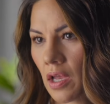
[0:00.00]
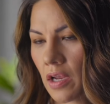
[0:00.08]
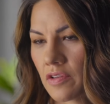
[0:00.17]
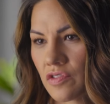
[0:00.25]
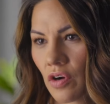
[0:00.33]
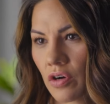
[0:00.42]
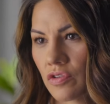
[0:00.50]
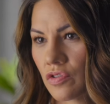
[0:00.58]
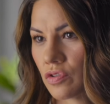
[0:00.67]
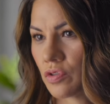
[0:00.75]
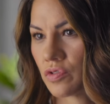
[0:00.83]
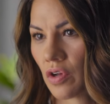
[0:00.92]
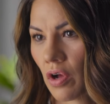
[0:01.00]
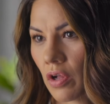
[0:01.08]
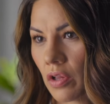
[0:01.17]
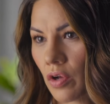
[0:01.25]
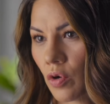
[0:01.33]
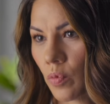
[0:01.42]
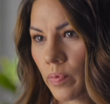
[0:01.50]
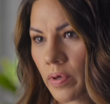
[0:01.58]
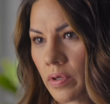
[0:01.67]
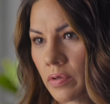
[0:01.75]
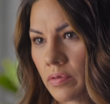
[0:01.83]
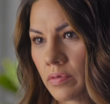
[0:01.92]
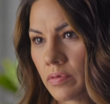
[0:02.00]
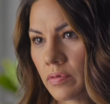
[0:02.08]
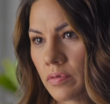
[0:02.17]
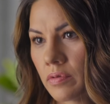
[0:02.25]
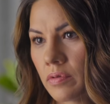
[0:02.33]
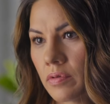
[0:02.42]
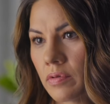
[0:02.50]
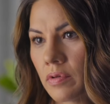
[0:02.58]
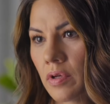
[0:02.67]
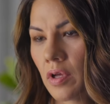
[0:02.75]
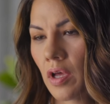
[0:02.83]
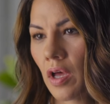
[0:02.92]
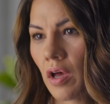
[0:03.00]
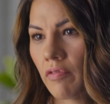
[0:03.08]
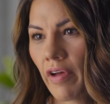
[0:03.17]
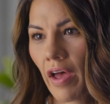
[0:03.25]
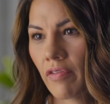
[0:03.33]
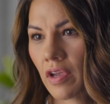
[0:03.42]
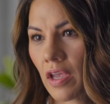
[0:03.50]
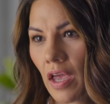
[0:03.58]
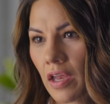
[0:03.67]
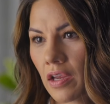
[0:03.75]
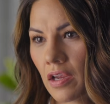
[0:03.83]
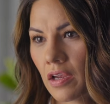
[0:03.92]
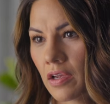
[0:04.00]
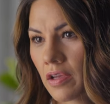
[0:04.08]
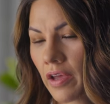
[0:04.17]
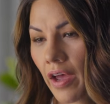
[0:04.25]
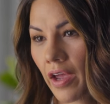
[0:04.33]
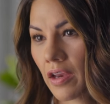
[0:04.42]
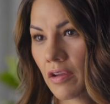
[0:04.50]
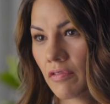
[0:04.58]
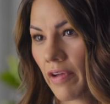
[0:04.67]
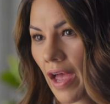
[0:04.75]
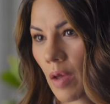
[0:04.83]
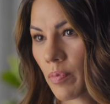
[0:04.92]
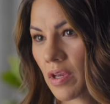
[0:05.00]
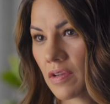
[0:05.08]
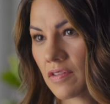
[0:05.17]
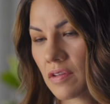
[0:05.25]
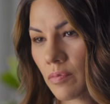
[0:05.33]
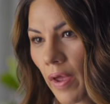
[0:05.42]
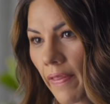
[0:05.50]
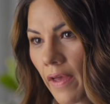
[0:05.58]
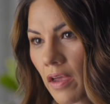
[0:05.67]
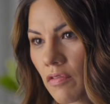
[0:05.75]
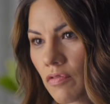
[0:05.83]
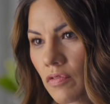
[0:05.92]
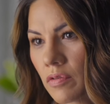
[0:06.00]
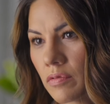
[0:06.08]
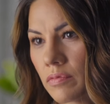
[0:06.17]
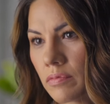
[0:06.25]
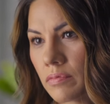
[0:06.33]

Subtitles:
And I started to lose all hope of having any kind of happiness in my life.